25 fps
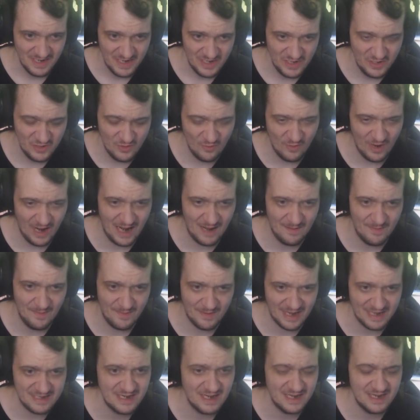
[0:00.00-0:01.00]
You are
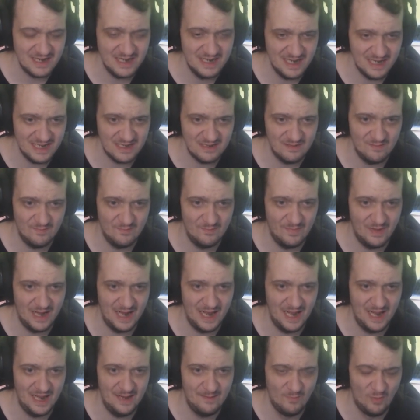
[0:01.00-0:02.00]
getting hit
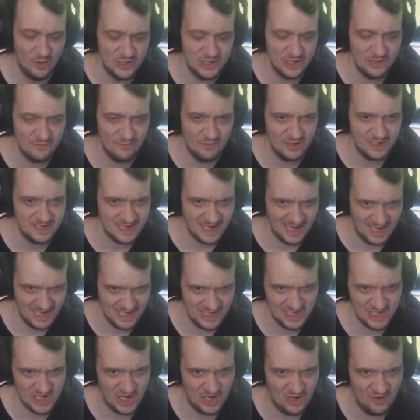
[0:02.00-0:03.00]
by multiple
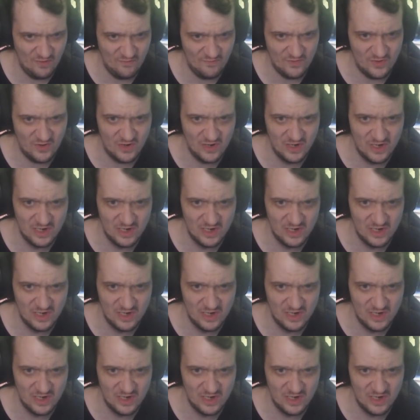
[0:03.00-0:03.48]
sands of